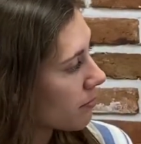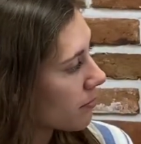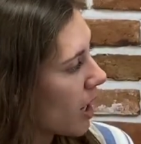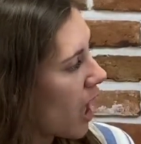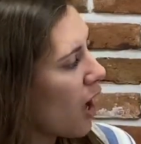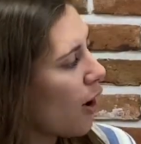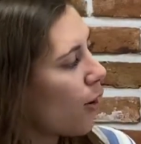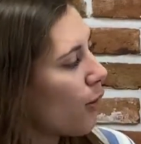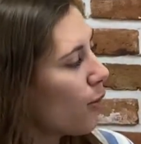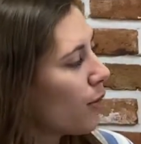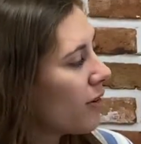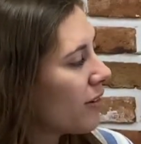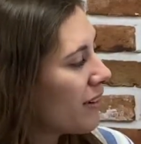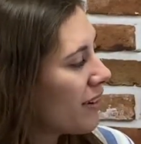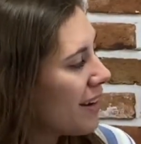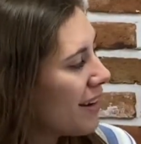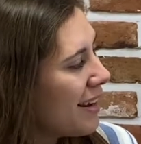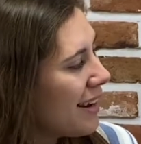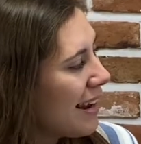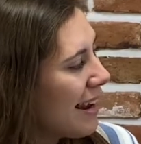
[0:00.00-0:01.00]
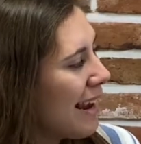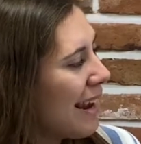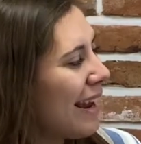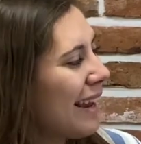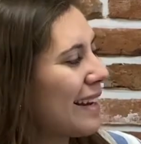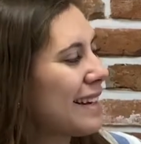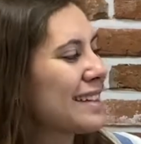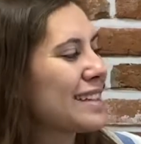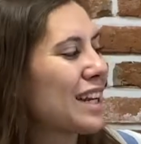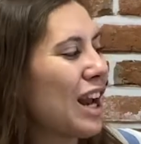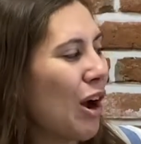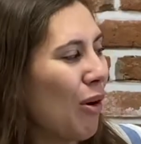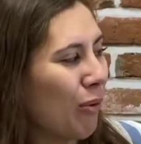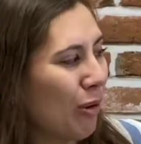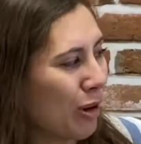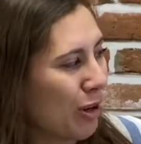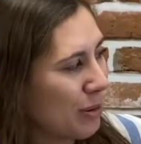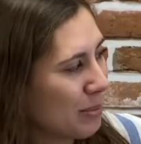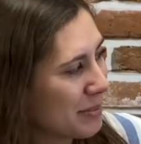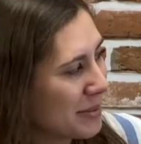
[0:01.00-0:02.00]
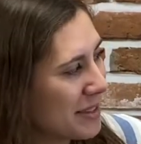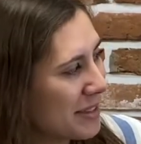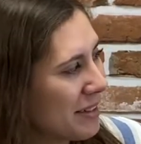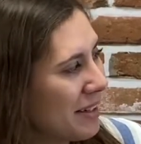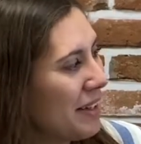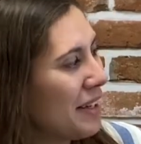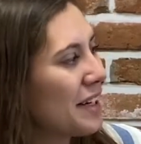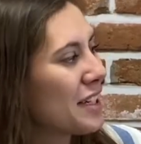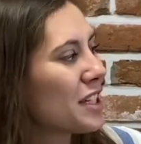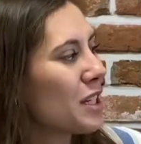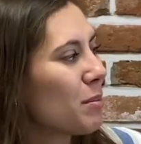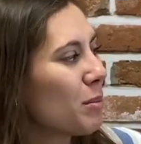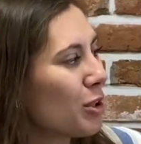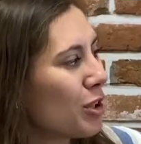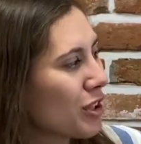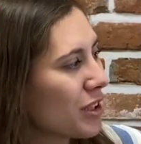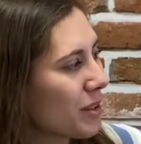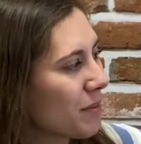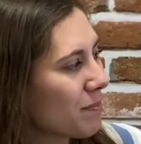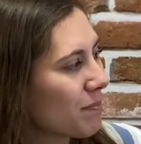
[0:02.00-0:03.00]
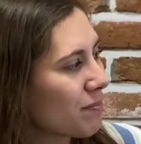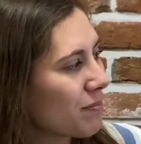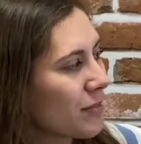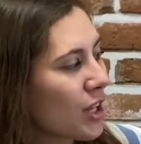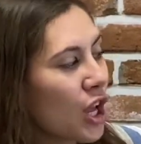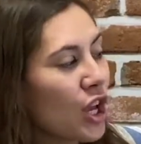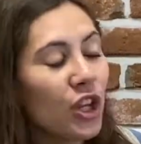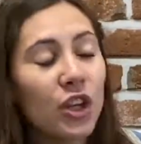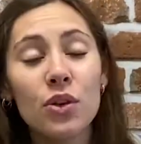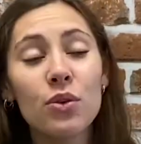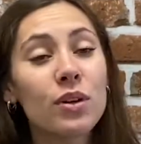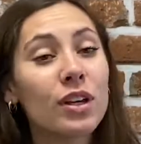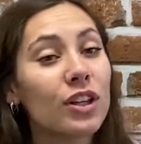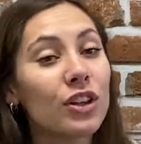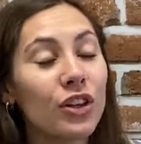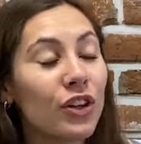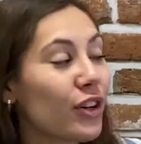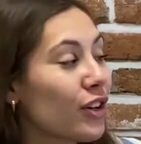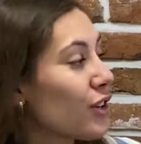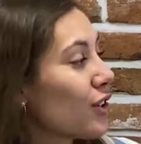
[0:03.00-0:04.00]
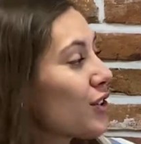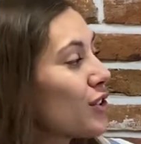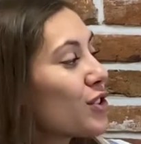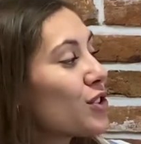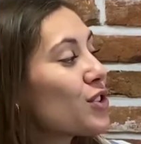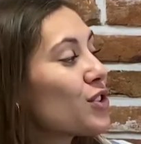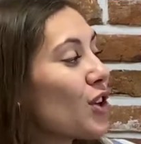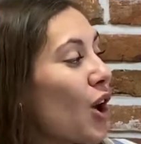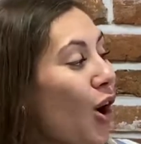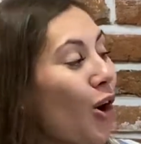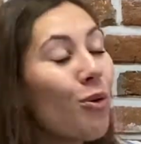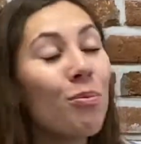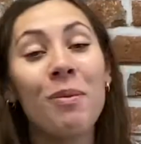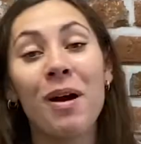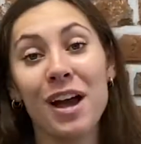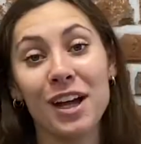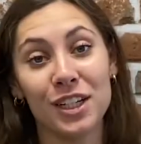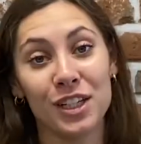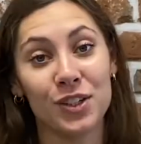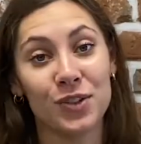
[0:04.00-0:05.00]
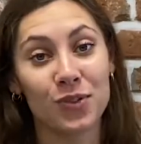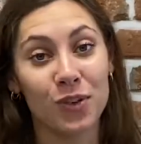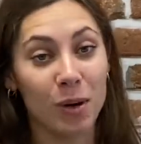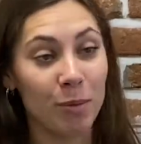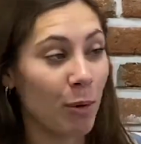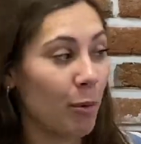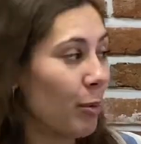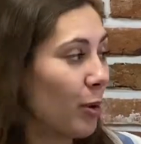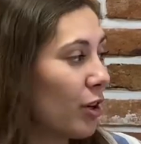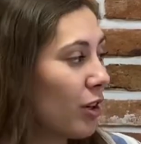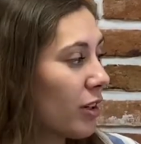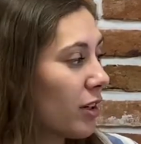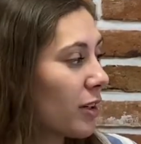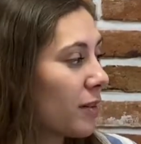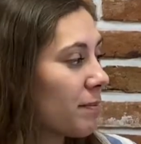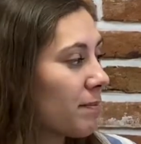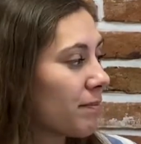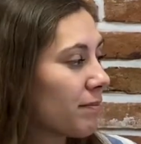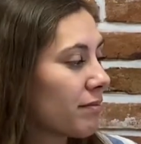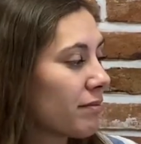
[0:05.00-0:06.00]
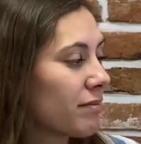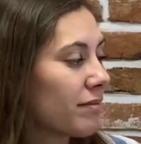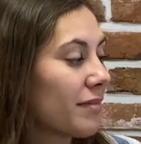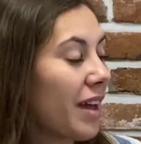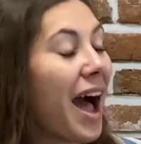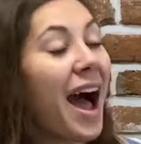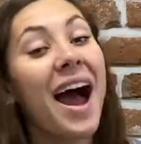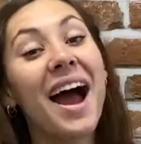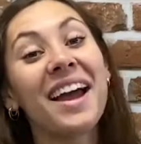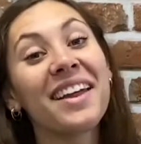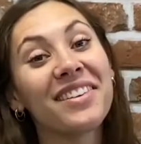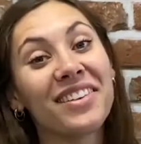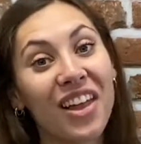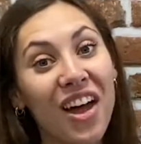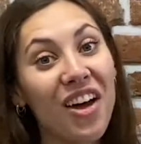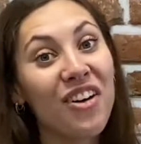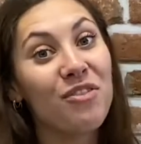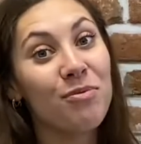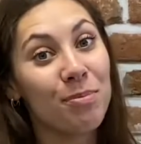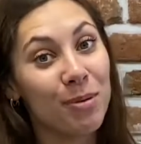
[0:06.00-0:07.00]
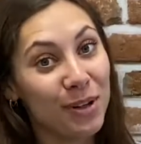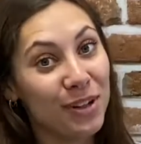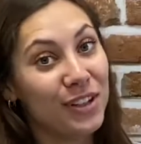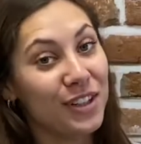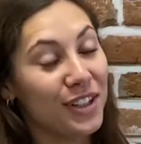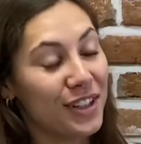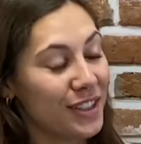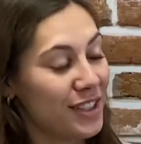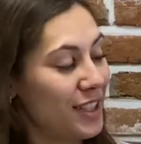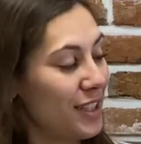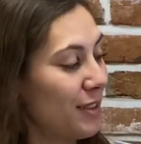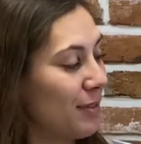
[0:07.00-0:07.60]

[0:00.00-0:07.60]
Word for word: Oh, it is not worms, it is a book. You can learn so much from a book. I love books.